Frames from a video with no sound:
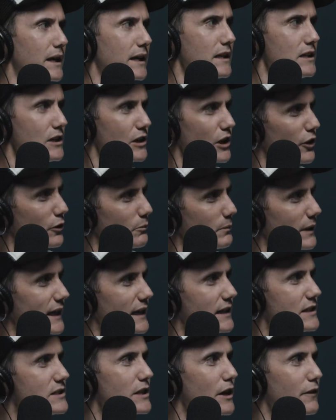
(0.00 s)
You know what I mean?
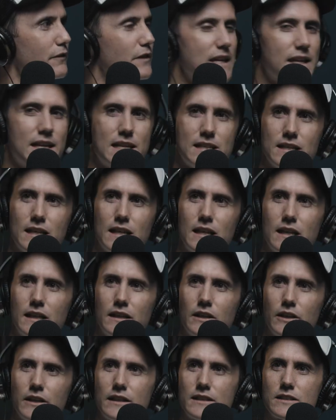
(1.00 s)
So I think
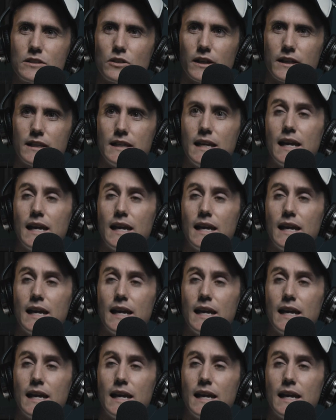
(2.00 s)
it's like